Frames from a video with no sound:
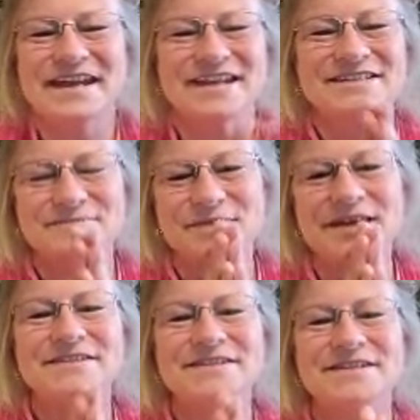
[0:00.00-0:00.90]
It's
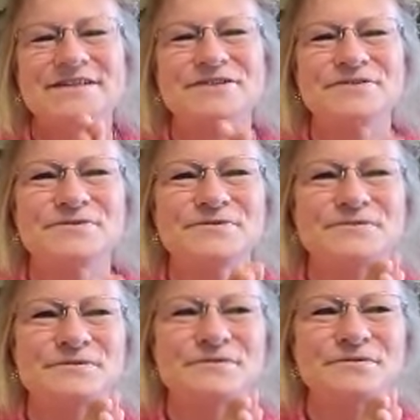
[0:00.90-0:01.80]
amazing
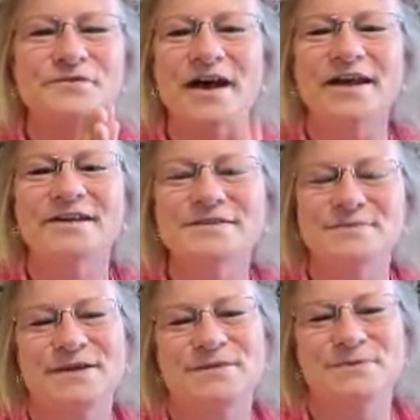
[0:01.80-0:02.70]
to find
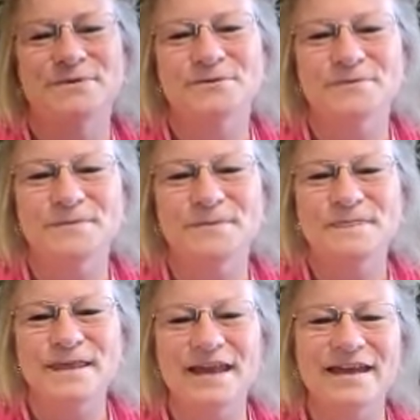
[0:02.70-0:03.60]
people
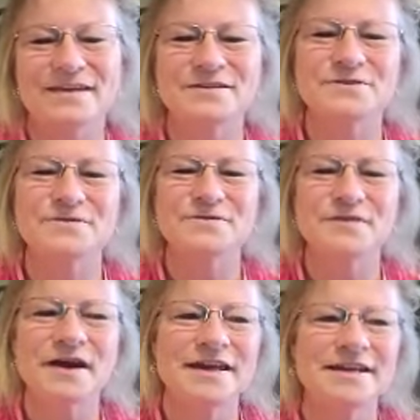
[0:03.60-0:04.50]
and to
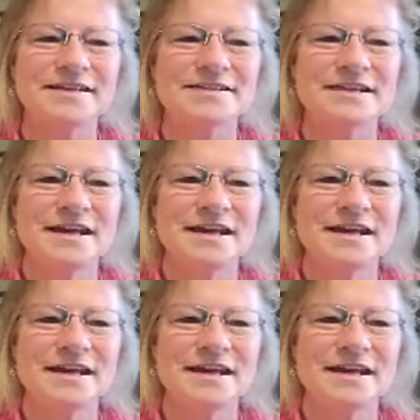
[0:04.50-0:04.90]
find,